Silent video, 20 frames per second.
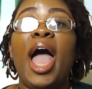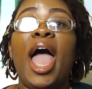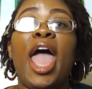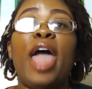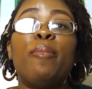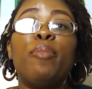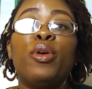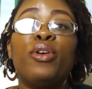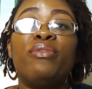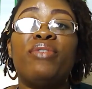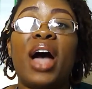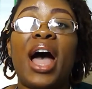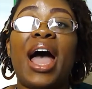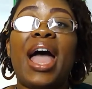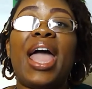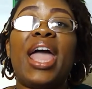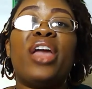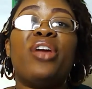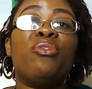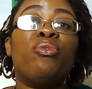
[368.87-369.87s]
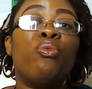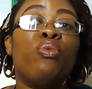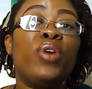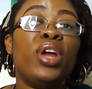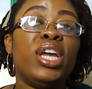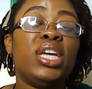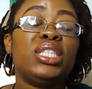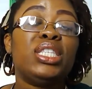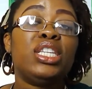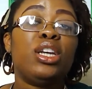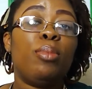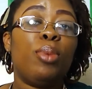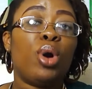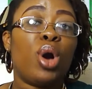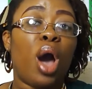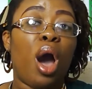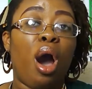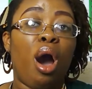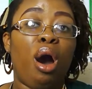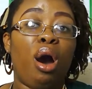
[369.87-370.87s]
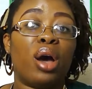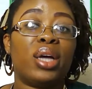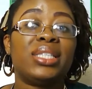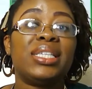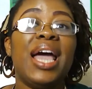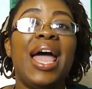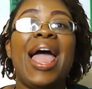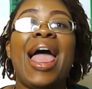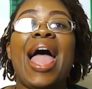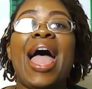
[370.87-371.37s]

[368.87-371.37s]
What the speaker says: and provide a reasonable cause